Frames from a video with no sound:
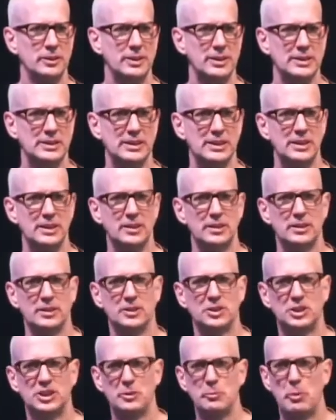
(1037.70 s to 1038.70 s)
You see,
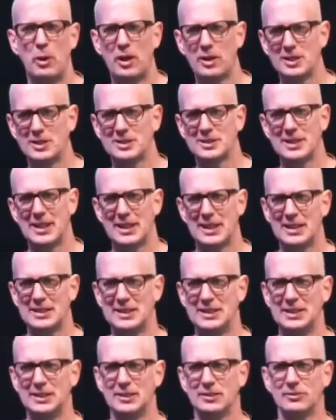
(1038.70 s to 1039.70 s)
she bought into that
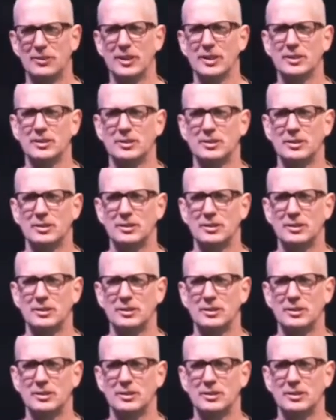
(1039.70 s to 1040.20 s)
idea, right?